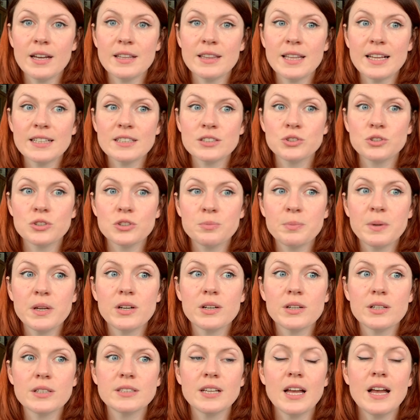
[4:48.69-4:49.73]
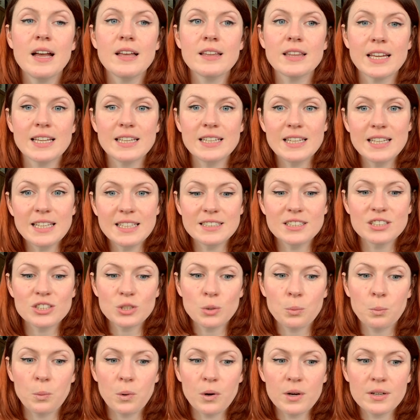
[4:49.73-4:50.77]
And that's just because they need
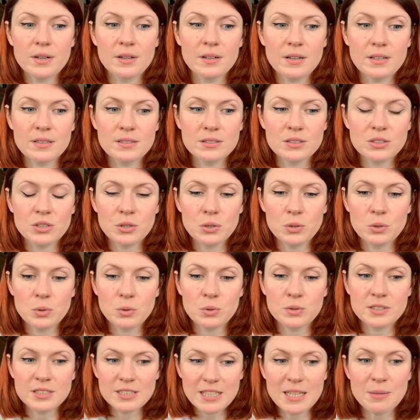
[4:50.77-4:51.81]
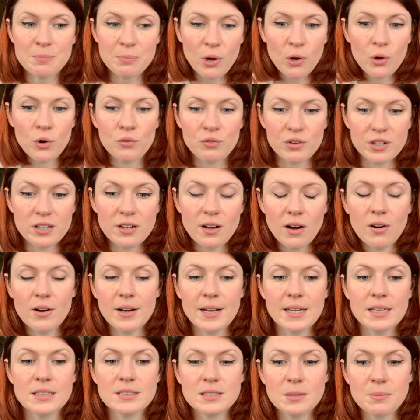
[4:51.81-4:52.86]
someone to sleep
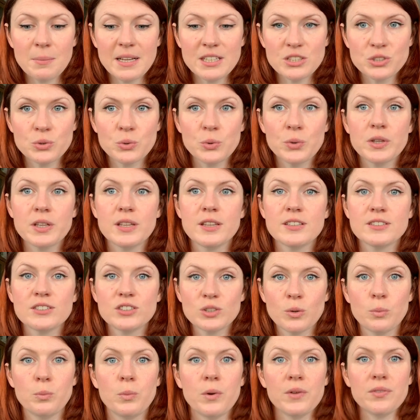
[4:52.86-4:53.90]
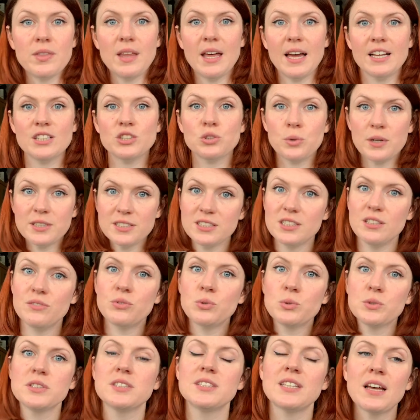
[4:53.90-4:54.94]
overnight to make sure that there's someone there
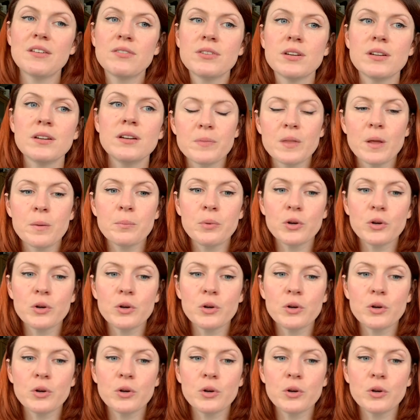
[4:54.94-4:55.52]
24/7.